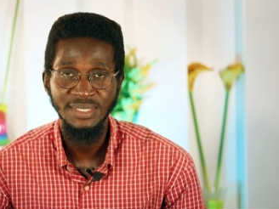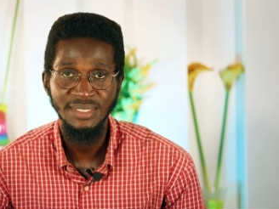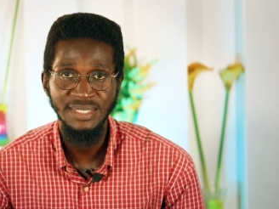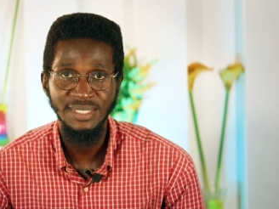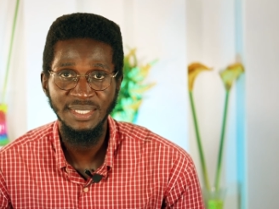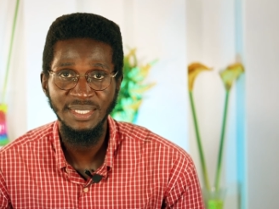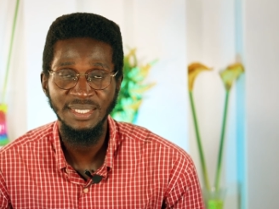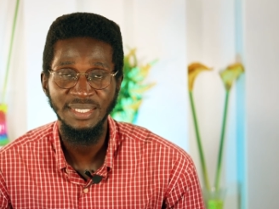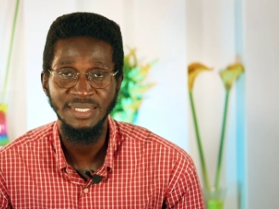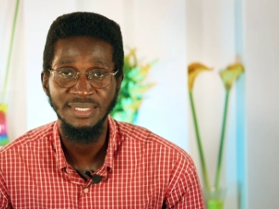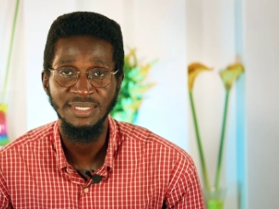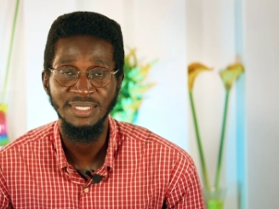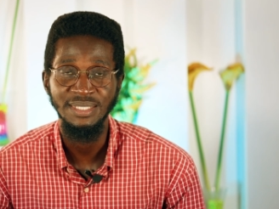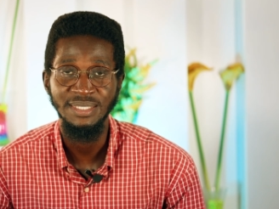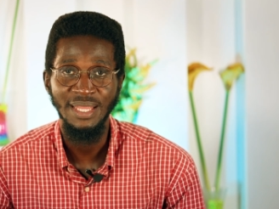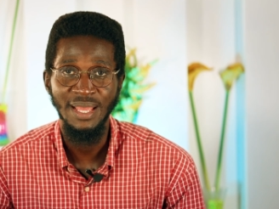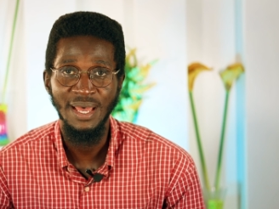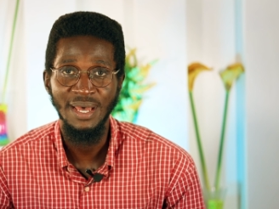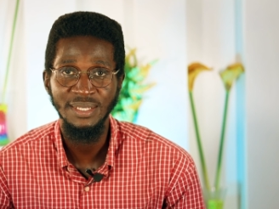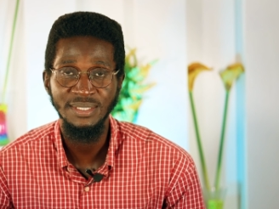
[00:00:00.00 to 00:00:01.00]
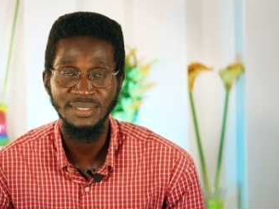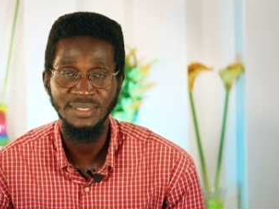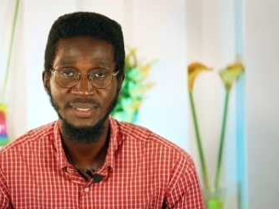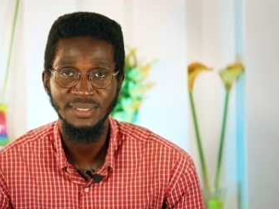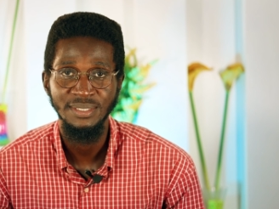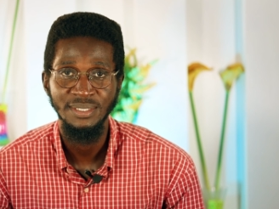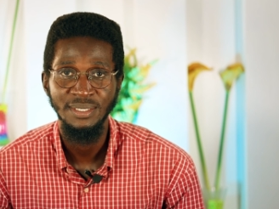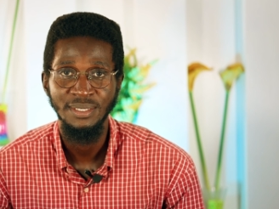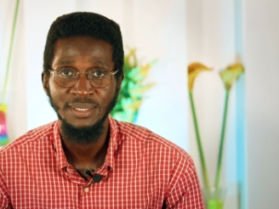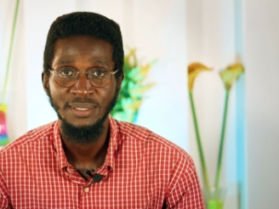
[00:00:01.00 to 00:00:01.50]
T is the
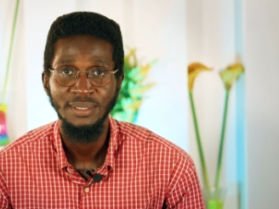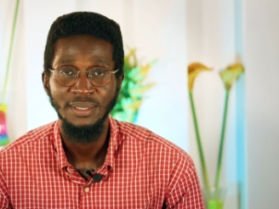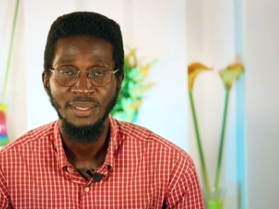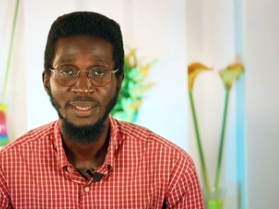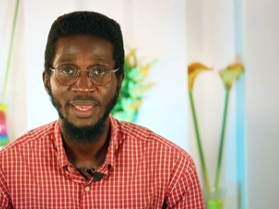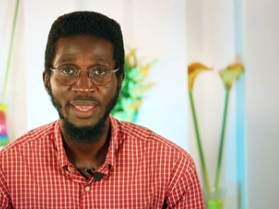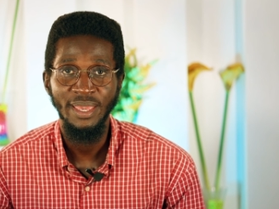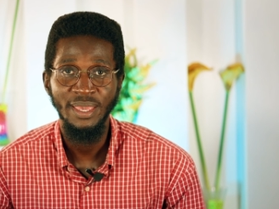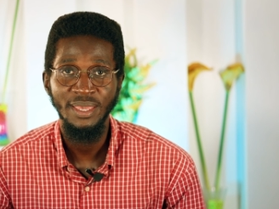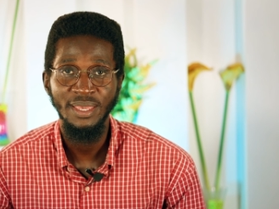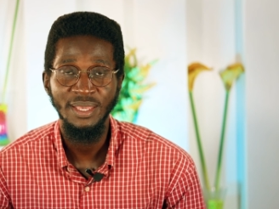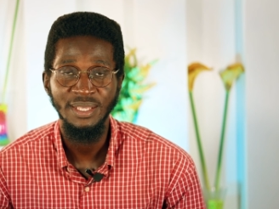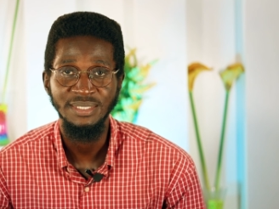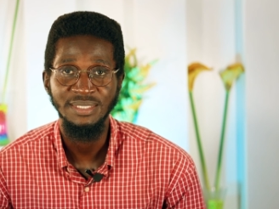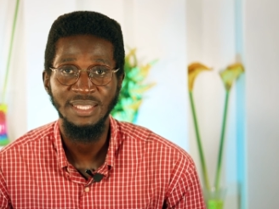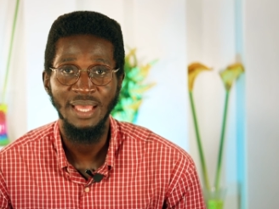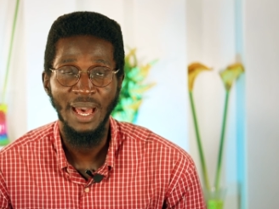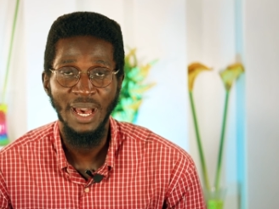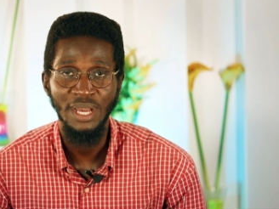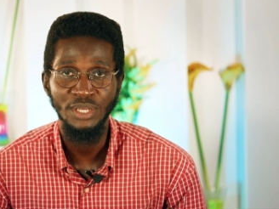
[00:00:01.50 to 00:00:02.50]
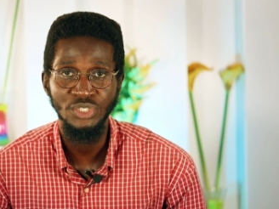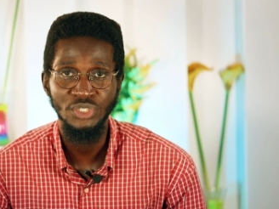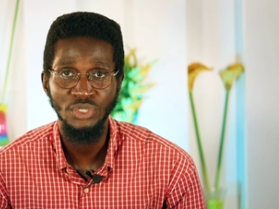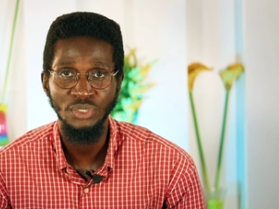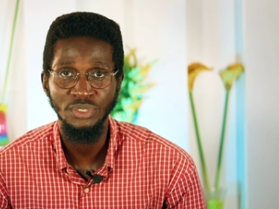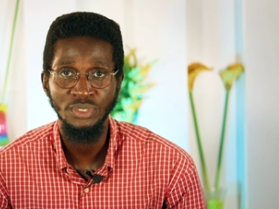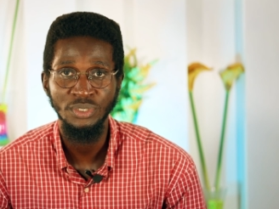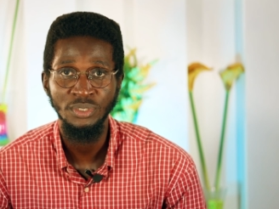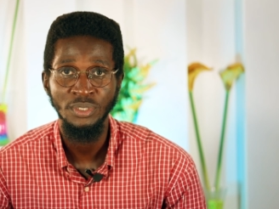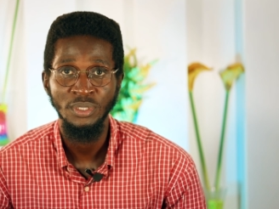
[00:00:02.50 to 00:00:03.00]
task, A is the
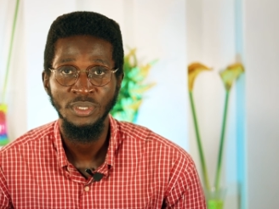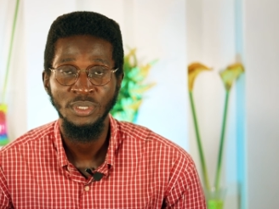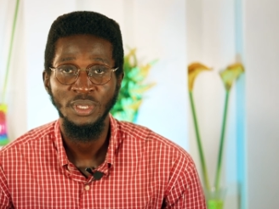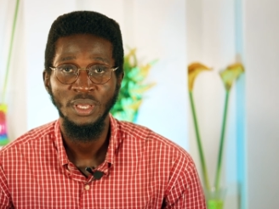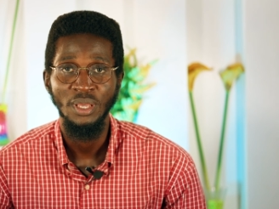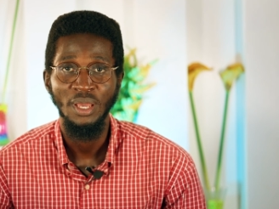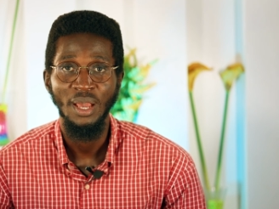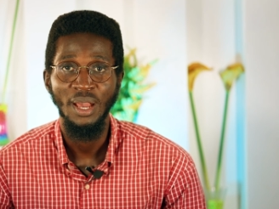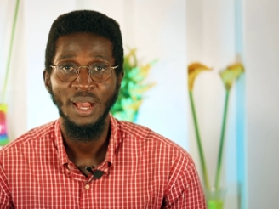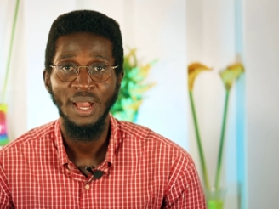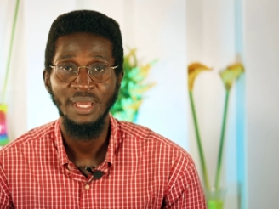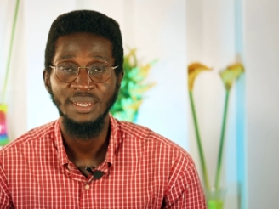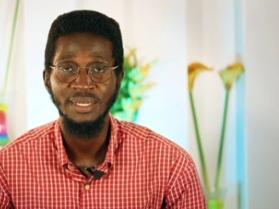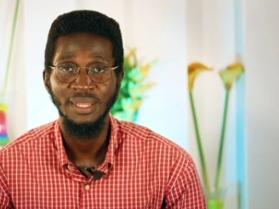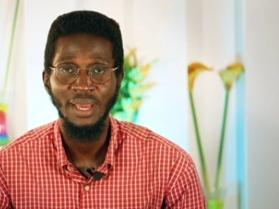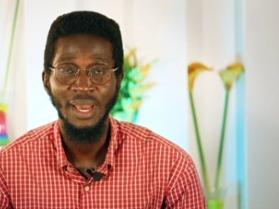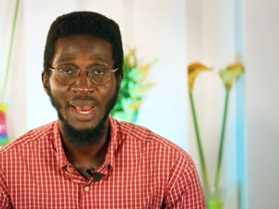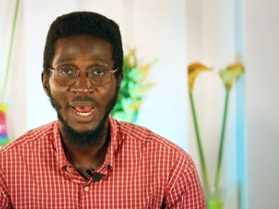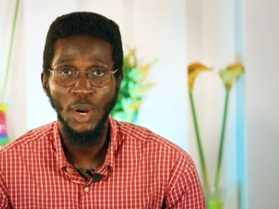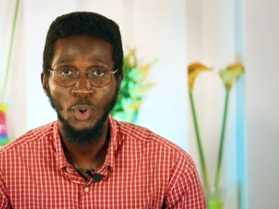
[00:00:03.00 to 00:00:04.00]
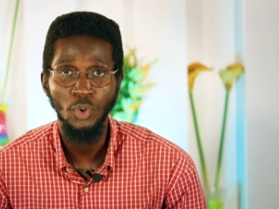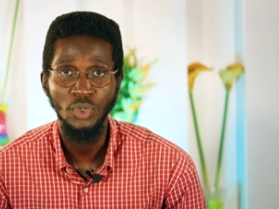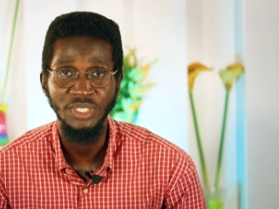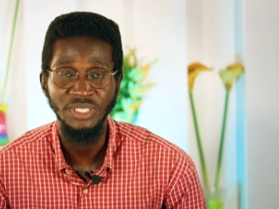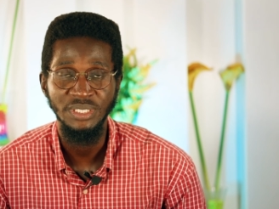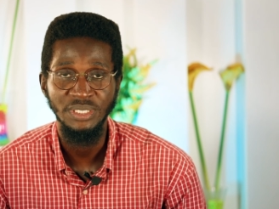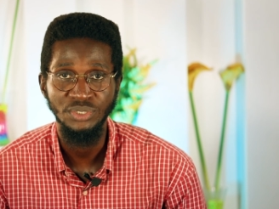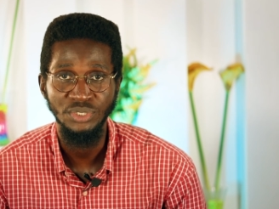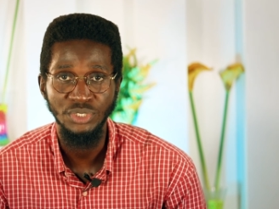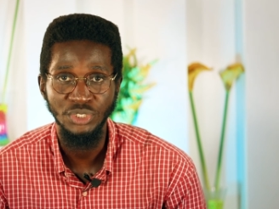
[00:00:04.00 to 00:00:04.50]
action, and the R
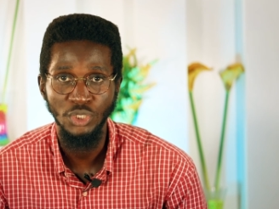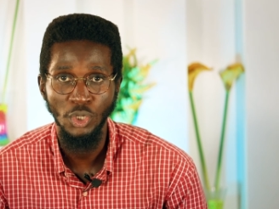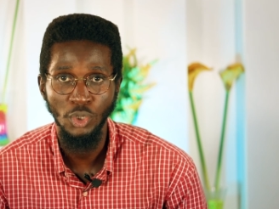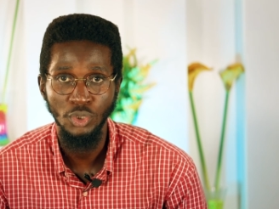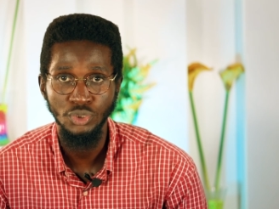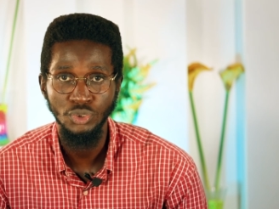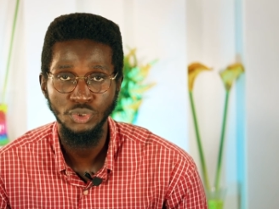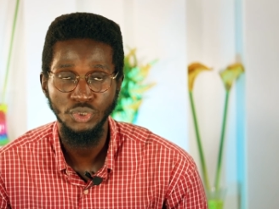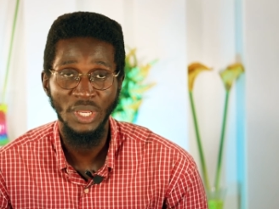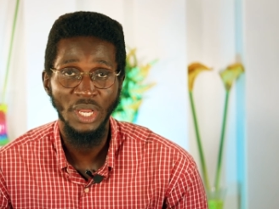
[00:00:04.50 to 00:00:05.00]
is the result.